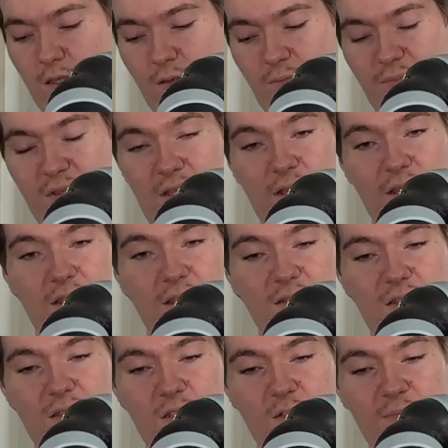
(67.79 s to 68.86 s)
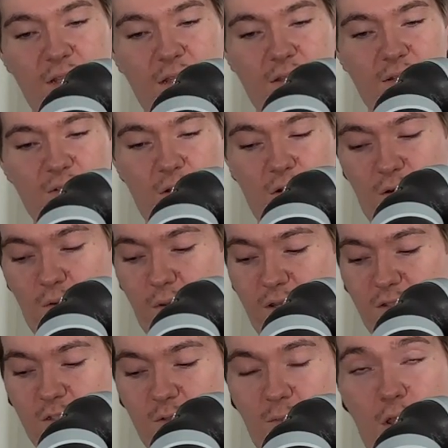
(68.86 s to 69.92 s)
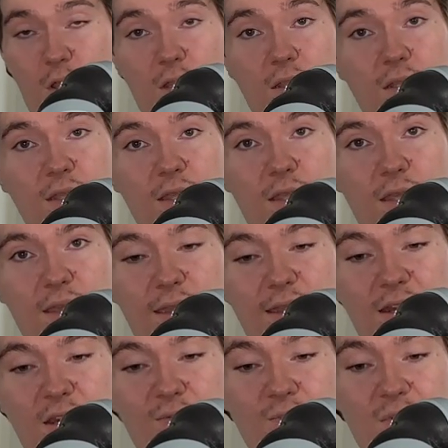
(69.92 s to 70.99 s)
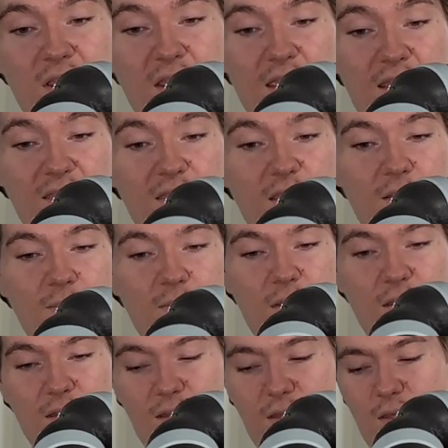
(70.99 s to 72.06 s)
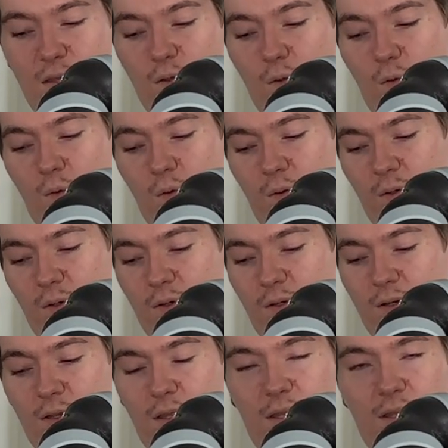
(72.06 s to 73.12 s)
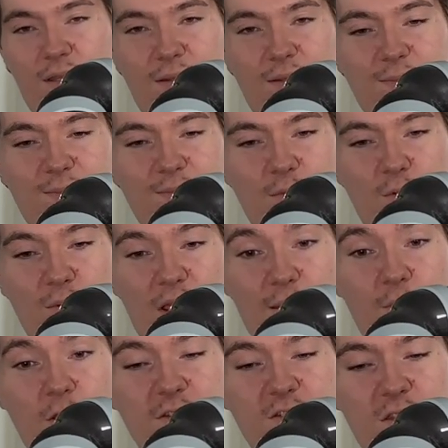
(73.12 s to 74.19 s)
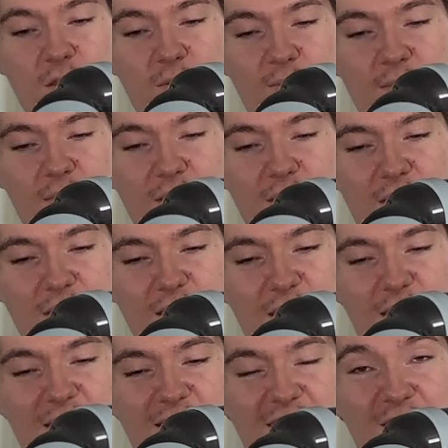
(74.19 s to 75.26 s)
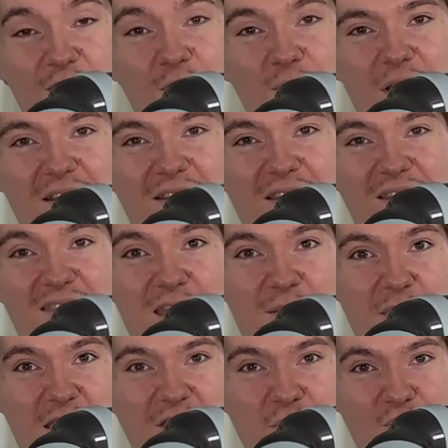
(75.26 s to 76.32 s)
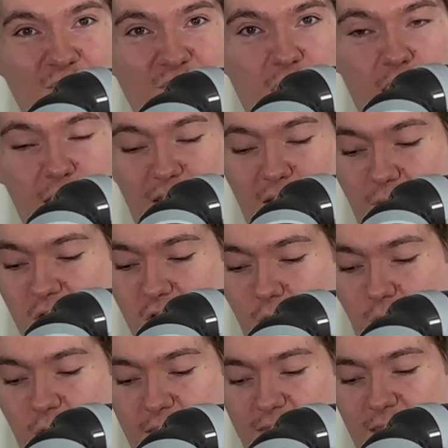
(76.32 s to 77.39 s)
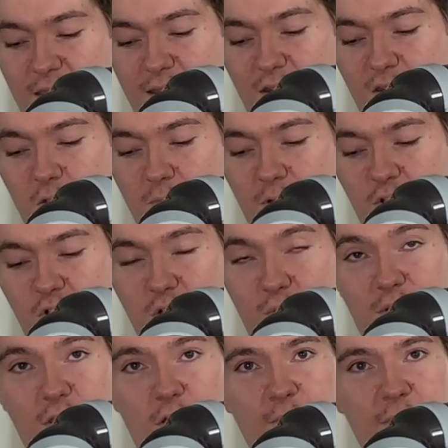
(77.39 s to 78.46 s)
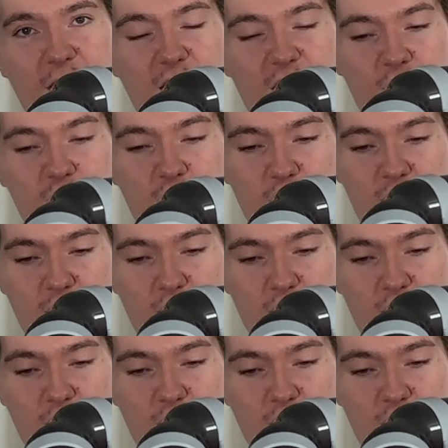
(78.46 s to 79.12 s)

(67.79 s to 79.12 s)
because these pills are quite small and if we hit them or uh, grab onto them uh, incorrectly, they might go flying and we don't want that, especially with our medication.